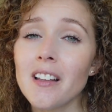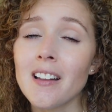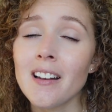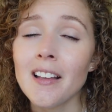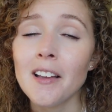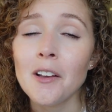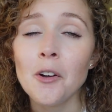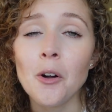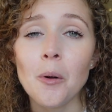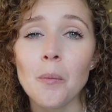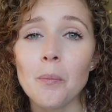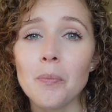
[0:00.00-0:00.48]
And I
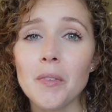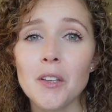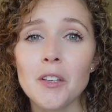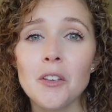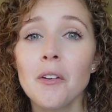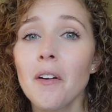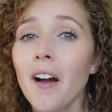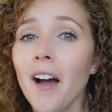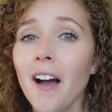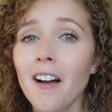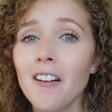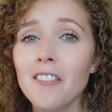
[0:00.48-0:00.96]
hope that
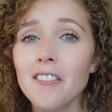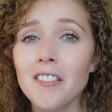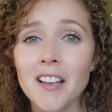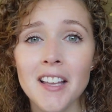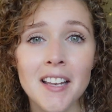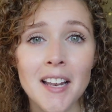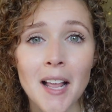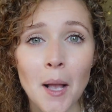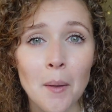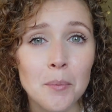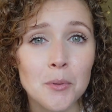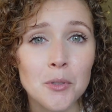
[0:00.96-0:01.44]
you have
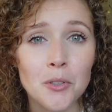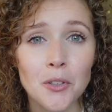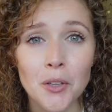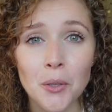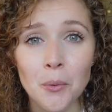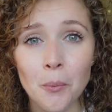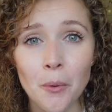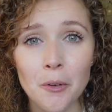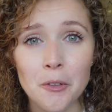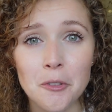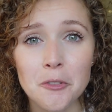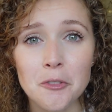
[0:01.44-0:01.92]
an absolutely
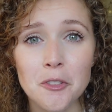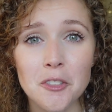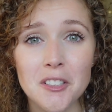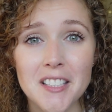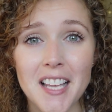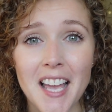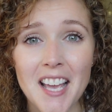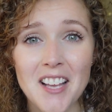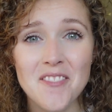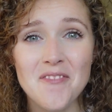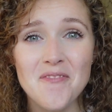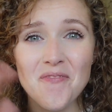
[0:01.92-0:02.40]
wonderful
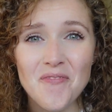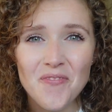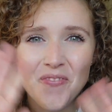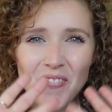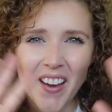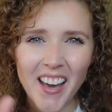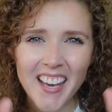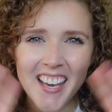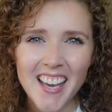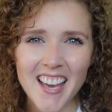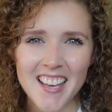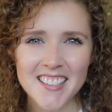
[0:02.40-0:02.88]
day.
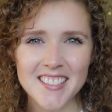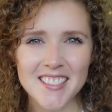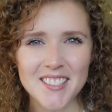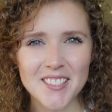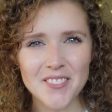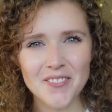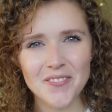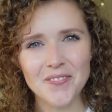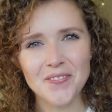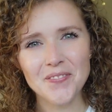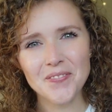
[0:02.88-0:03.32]
Bye guys.